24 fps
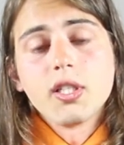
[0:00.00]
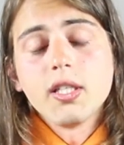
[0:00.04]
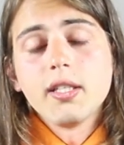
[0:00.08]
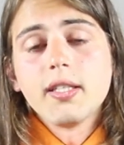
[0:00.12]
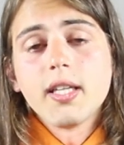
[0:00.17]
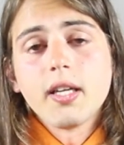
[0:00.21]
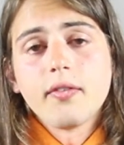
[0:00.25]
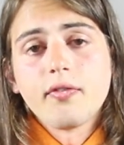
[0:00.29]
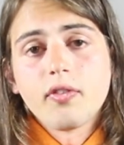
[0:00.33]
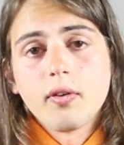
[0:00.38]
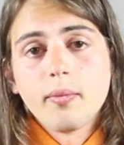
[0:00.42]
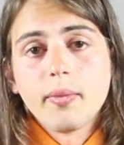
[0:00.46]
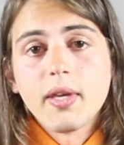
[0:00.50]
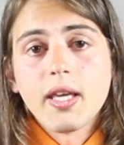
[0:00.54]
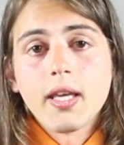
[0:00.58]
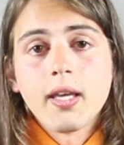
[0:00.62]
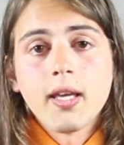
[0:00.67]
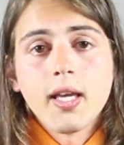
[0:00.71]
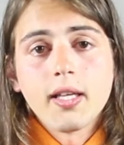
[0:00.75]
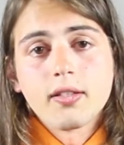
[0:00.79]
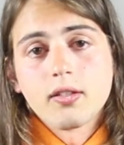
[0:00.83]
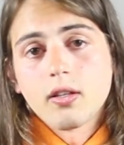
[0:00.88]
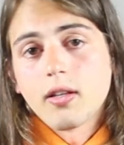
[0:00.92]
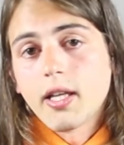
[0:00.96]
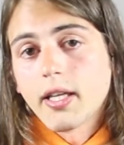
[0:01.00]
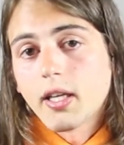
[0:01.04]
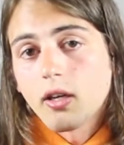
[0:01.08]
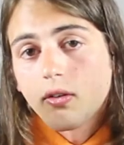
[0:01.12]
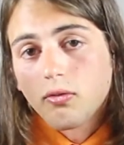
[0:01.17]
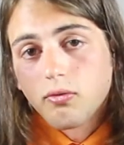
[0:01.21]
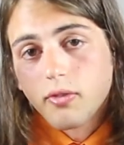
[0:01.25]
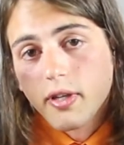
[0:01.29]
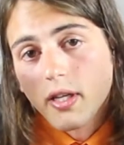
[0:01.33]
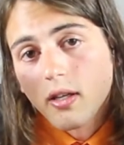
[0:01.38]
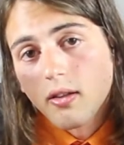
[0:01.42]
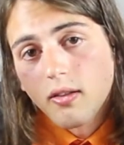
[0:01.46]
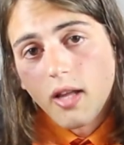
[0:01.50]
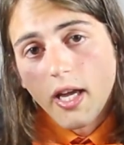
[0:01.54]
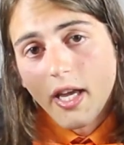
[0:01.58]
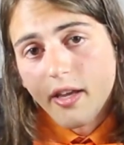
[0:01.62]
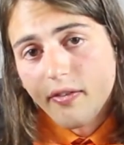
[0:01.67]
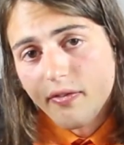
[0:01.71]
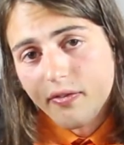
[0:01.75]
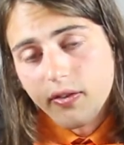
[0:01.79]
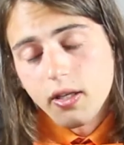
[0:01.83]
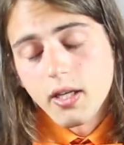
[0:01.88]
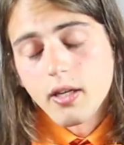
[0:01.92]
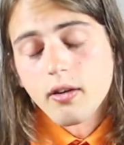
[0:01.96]
did for me as a real
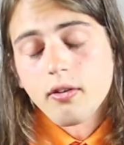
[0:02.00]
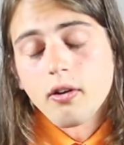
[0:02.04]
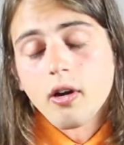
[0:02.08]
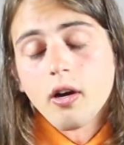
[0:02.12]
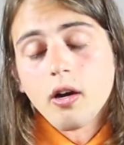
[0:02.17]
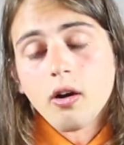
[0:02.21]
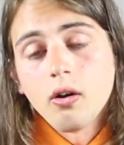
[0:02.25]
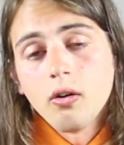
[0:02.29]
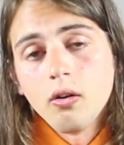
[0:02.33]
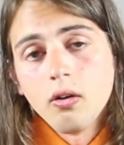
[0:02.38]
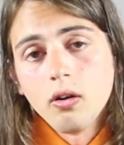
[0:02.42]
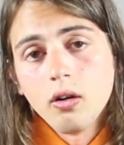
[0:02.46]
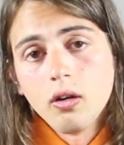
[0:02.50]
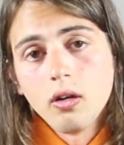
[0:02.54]
life hero,